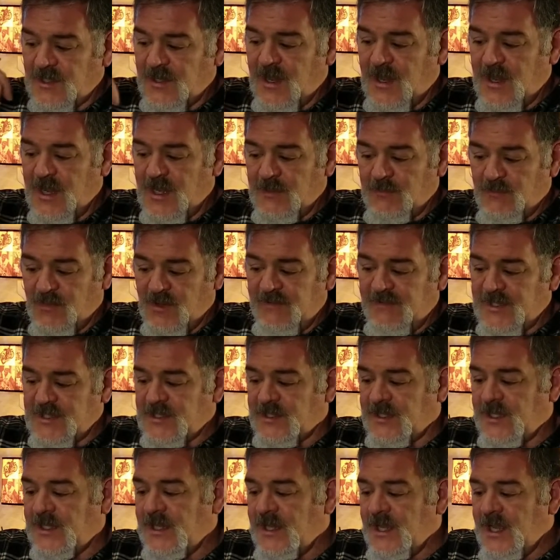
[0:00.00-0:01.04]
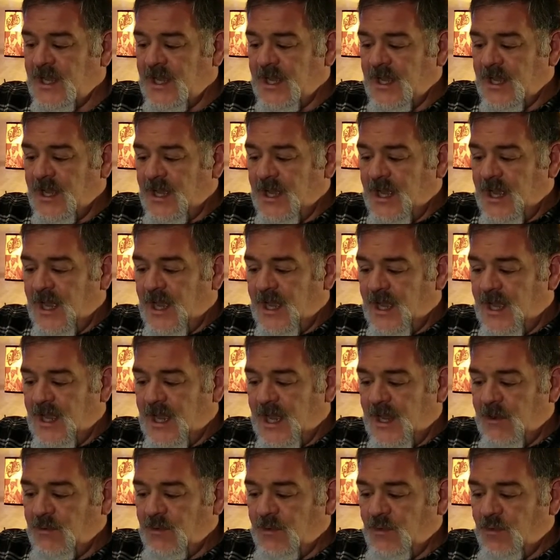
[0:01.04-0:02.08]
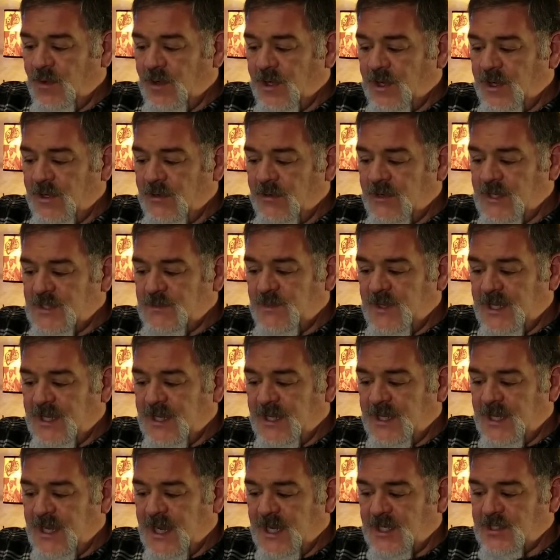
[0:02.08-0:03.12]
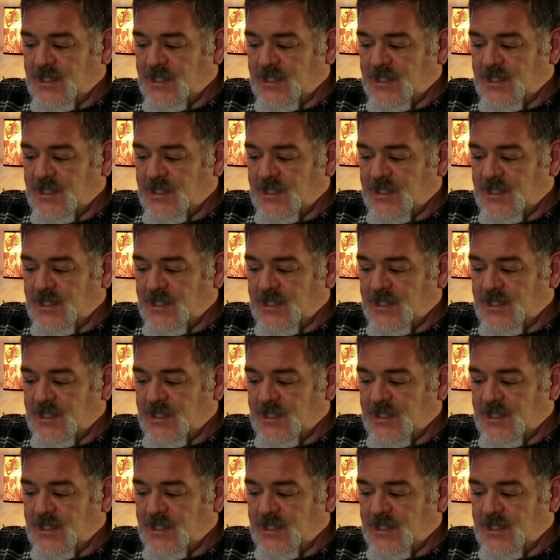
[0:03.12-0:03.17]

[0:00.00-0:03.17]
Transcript: previously, I would want a USB connection